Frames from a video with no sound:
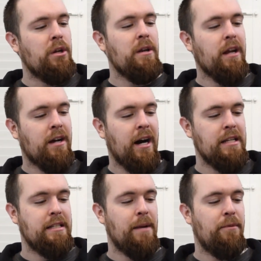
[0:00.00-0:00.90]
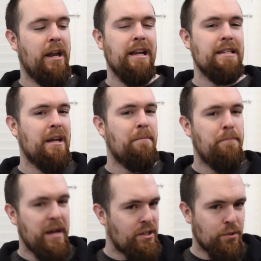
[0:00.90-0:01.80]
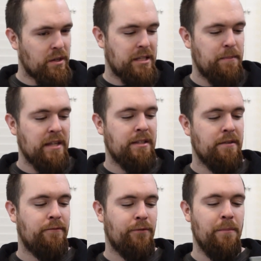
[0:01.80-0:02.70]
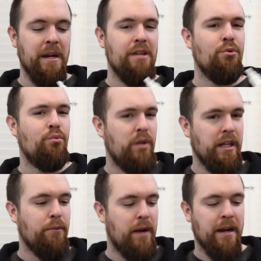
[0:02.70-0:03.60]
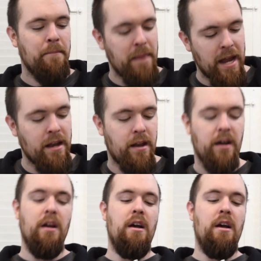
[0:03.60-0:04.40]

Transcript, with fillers: unique concept that is a bit too expensive for me to really recommend.